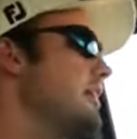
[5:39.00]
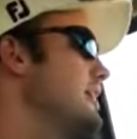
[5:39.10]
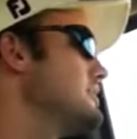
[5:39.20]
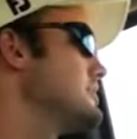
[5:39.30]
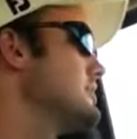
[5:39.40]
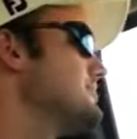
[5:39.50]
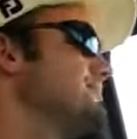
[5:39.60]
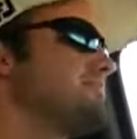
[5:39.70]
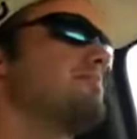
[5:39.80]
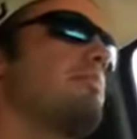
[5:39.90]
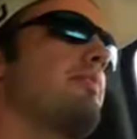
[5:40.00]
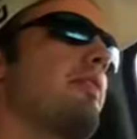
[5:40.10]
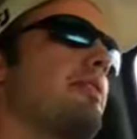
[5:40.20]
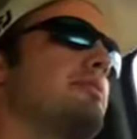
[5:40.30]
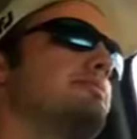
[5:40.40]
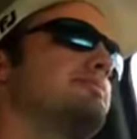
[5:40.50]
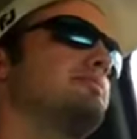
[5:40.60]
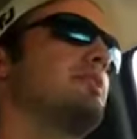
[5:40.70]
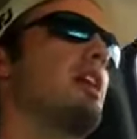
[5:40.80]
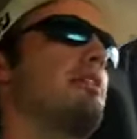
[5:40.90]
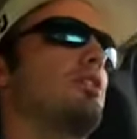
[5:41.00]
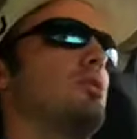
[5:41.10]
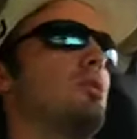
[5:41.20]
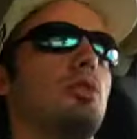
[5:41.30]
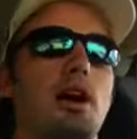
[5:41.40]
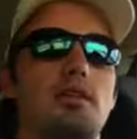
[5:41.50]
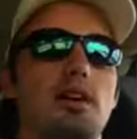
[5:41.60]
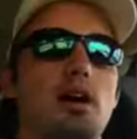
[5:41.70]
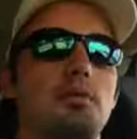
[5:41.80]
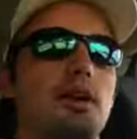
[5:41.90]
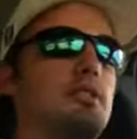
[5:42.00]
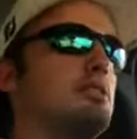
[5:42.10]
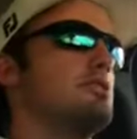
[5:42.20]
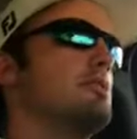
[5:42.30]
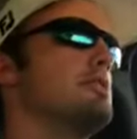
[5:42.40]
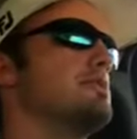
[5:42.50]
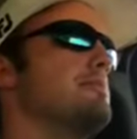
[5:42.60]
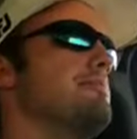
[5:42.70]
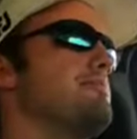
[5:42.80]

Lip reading: That's kind of a cool, kind of a complicated situation.